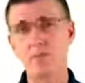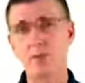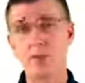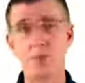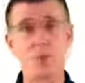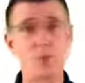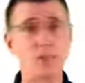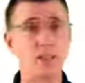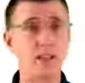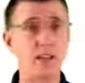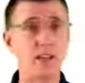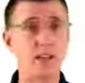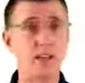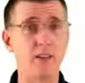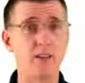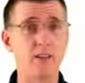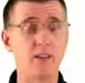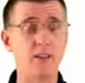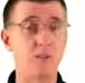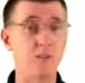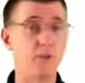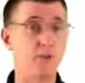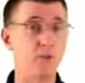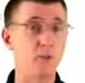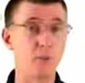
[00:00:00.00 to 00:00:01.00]
you could get it
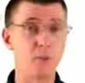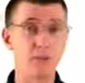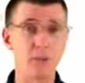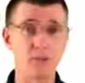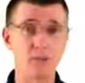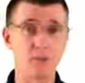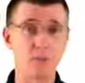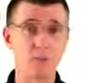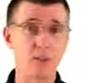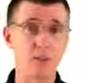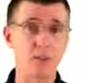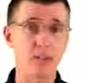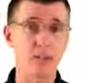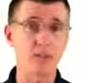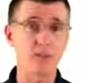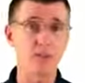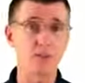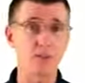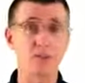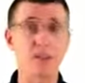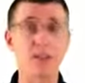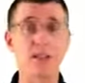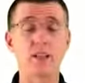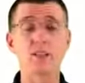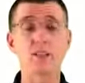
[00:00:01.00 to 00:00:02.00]
from a few major
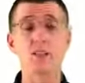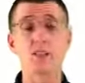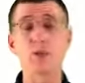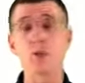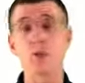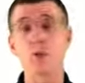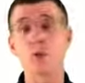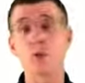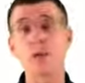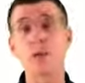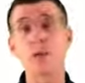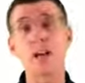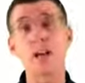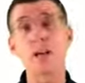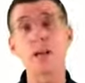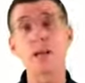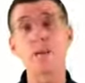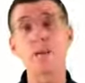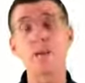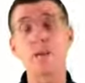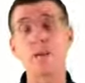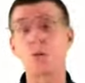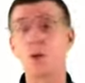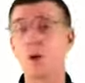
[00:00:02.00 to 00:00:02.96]
players like the New York Times,